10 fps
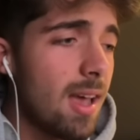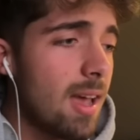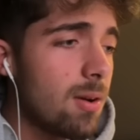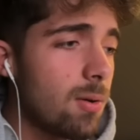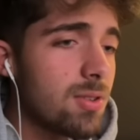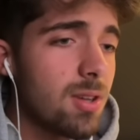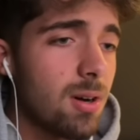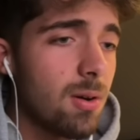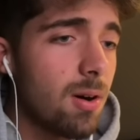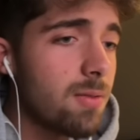and
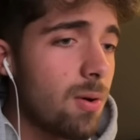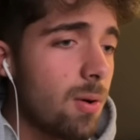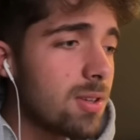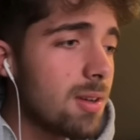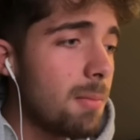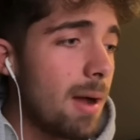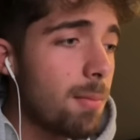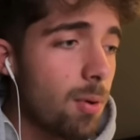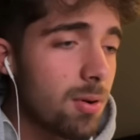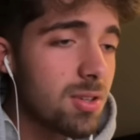also, of course, on my
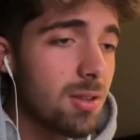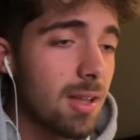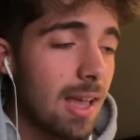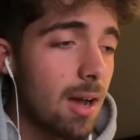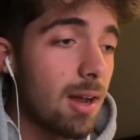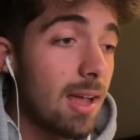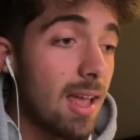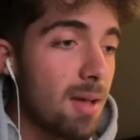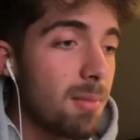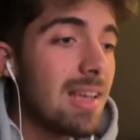personal account, I
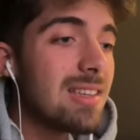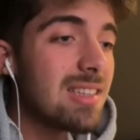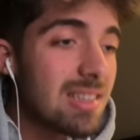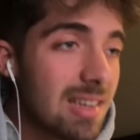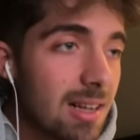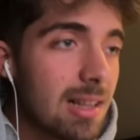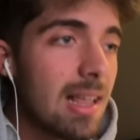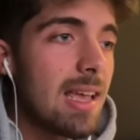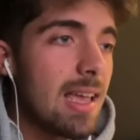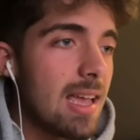am still
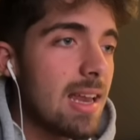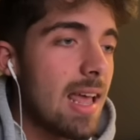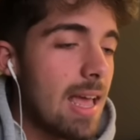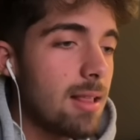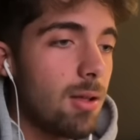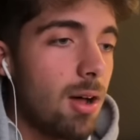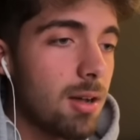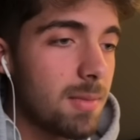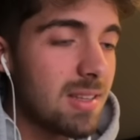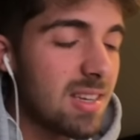in a long
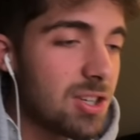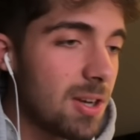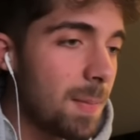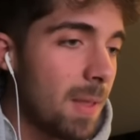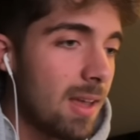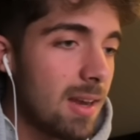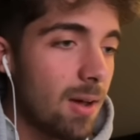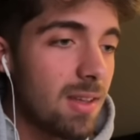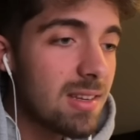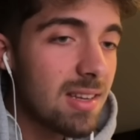position. Now,
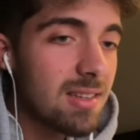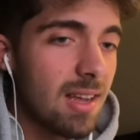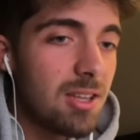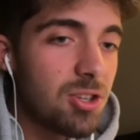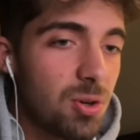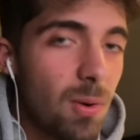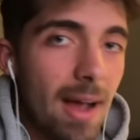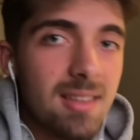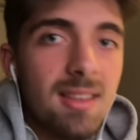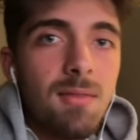this is a
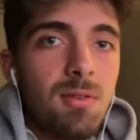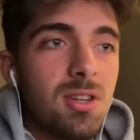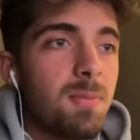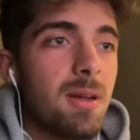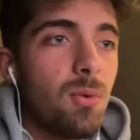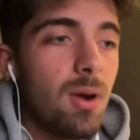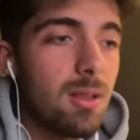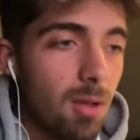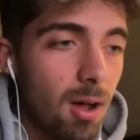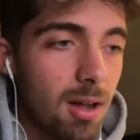2x leveraged
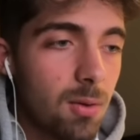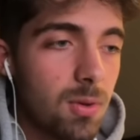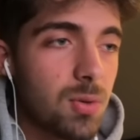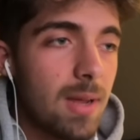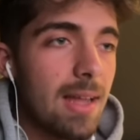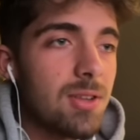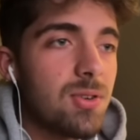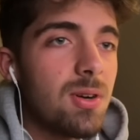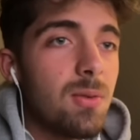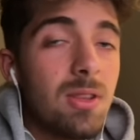Bitcoin long, which we
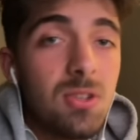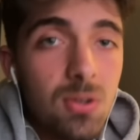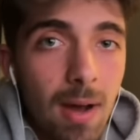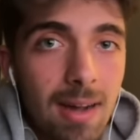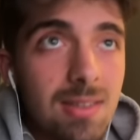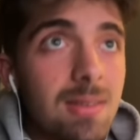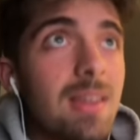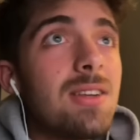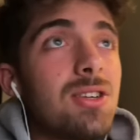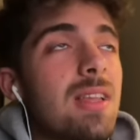entered with 2x.
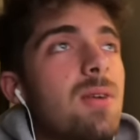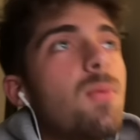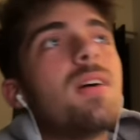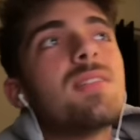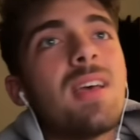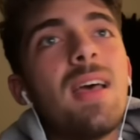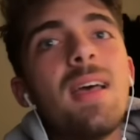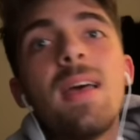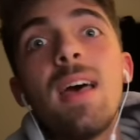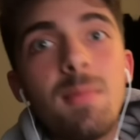Initially, it was
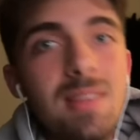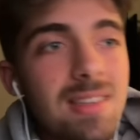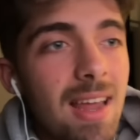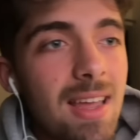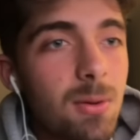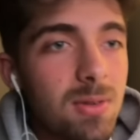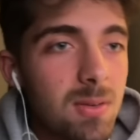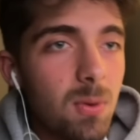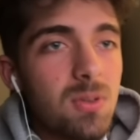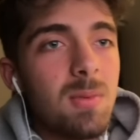a mistake. It was
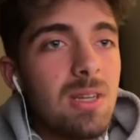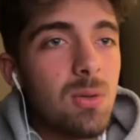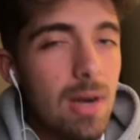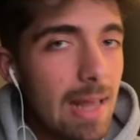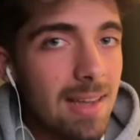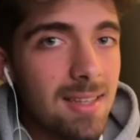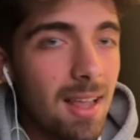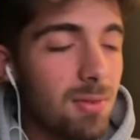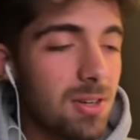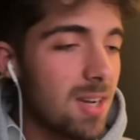supposed to be 20x
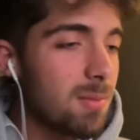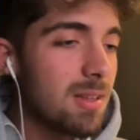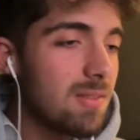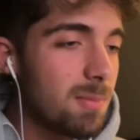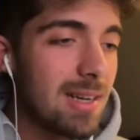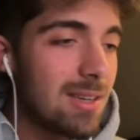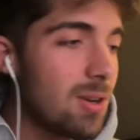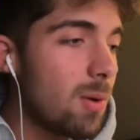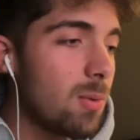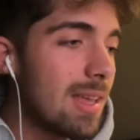leverage, I believe, but you
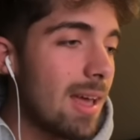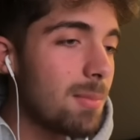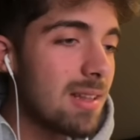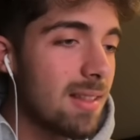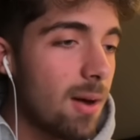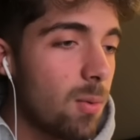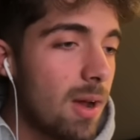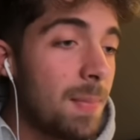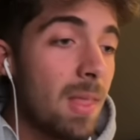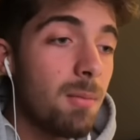know what, we kept it that
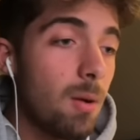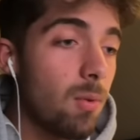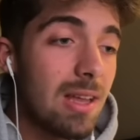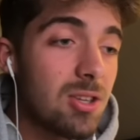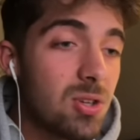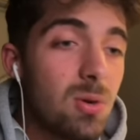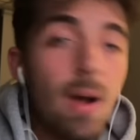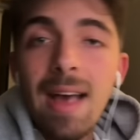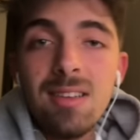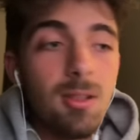way. But with a
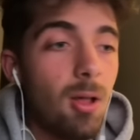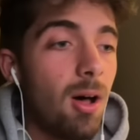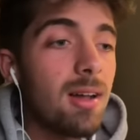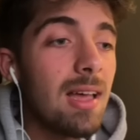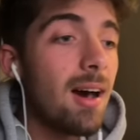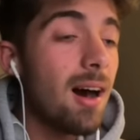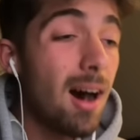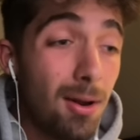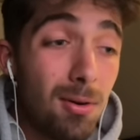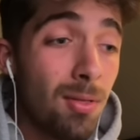2x long,
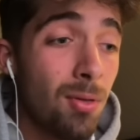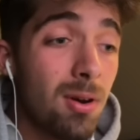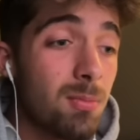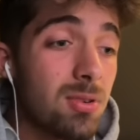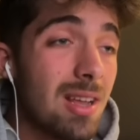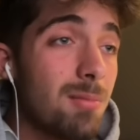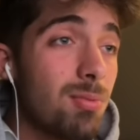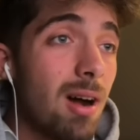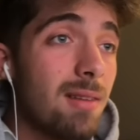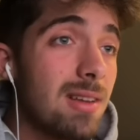130%
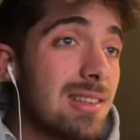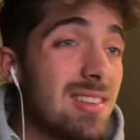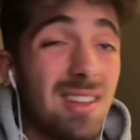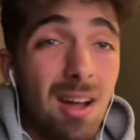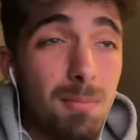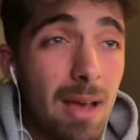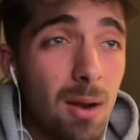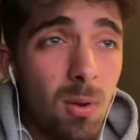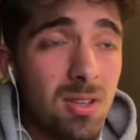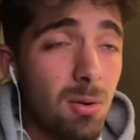profits is not bad
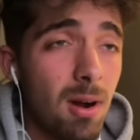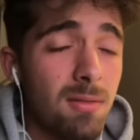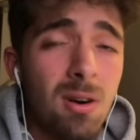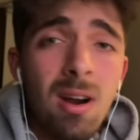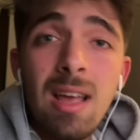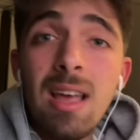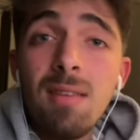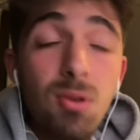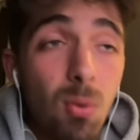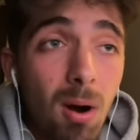whatsoever.
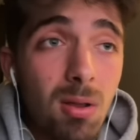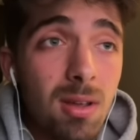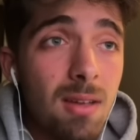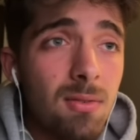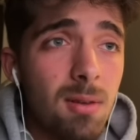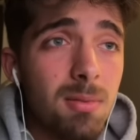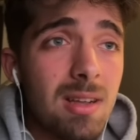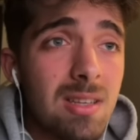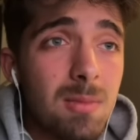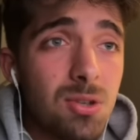If you are looking for a
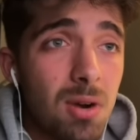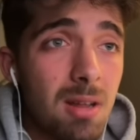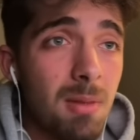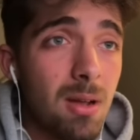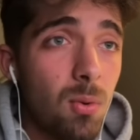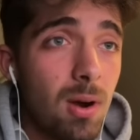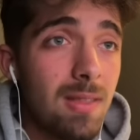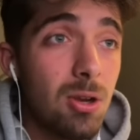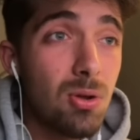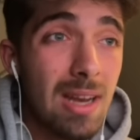place to be trading Bitcoin,
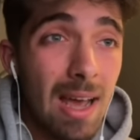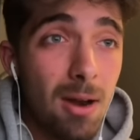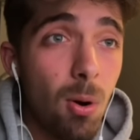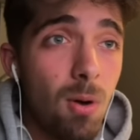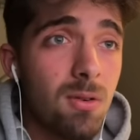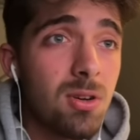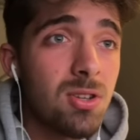then you can head over